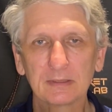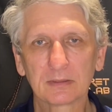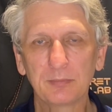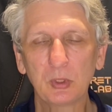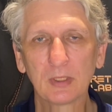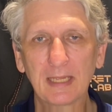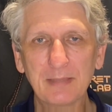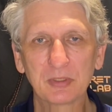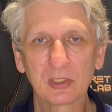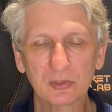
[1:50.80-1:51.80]
Computer
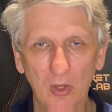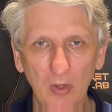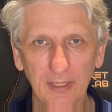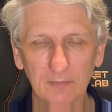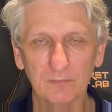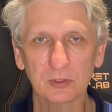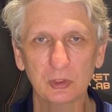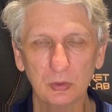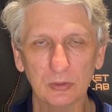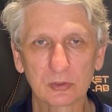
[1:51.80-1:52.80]
games are designed for
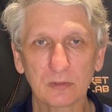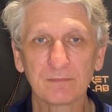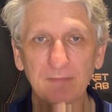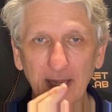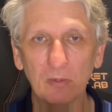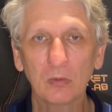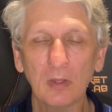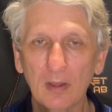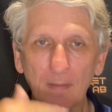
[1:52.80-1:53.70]
students to fail